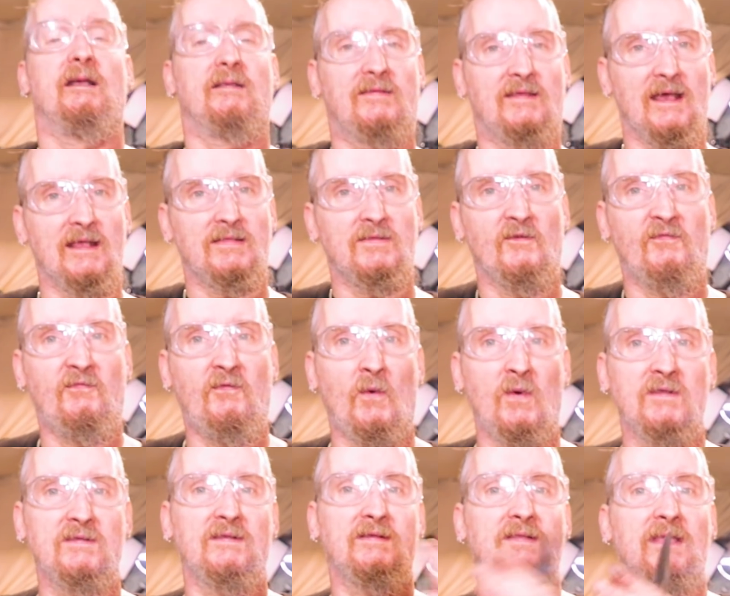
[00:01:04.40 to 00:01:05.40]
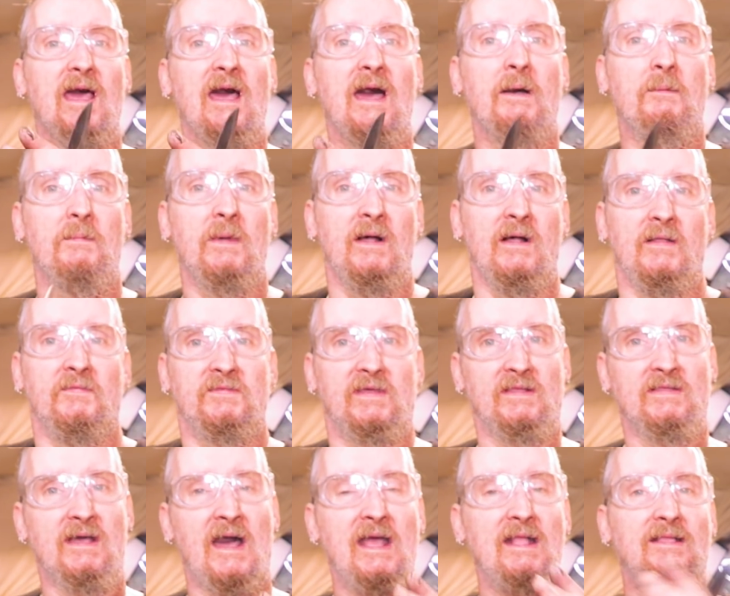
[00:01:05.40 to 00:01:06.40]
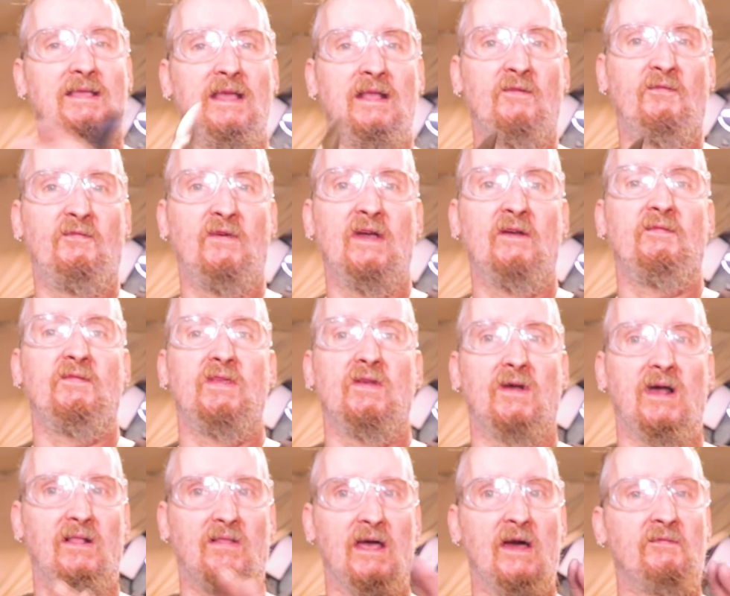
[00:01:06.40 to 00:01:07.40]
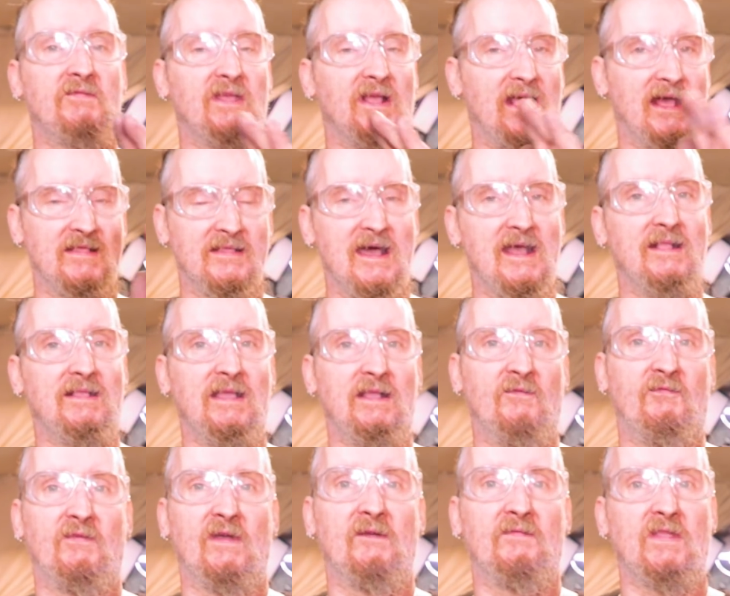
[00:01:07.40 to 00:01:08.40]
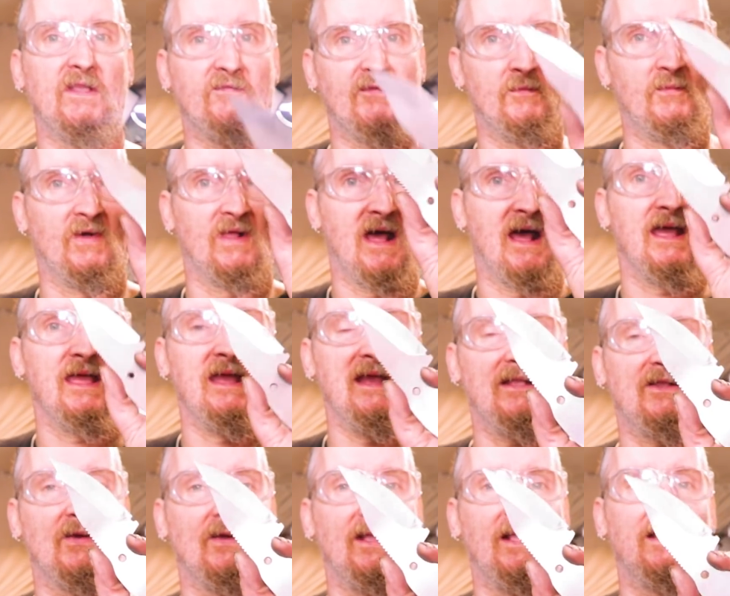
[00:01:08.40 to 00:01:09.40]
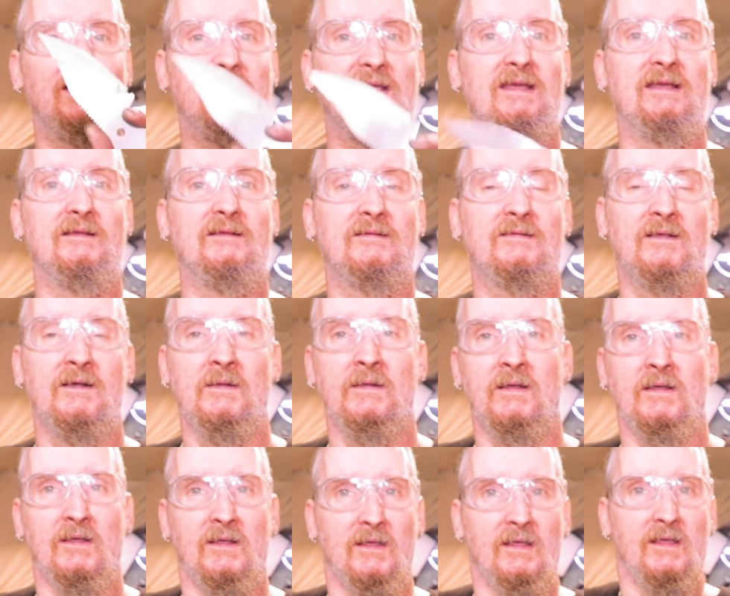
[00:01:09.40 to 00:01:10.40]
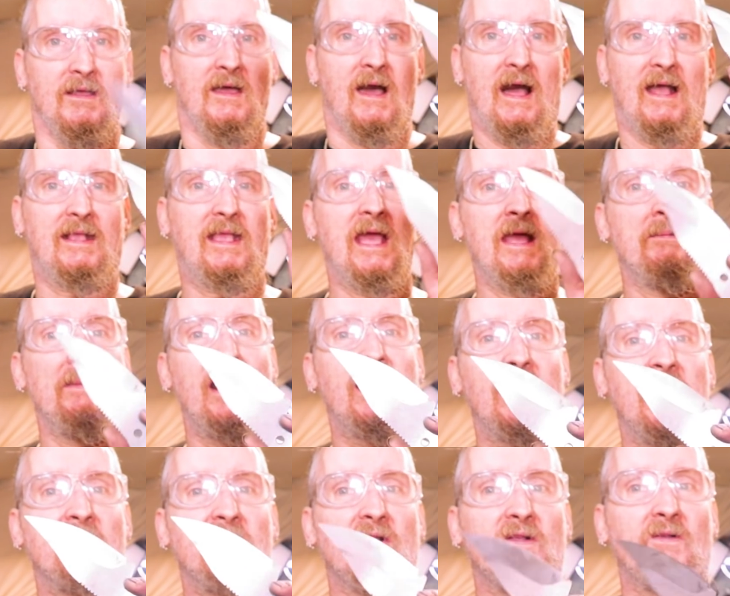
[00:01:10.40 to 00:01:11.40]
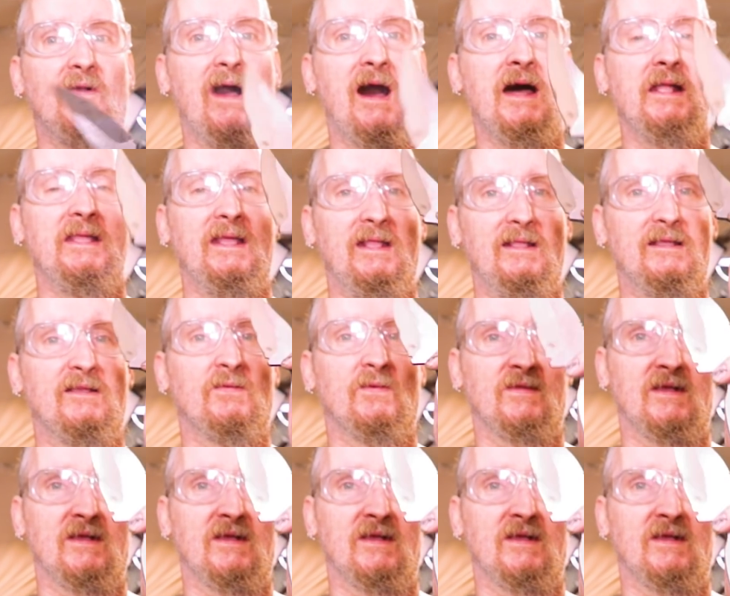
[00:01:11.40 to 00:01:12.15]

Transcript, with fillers: I set the fourth step to 1950, or I left it at 1950 from when I heat treated these. I came out after grinding and this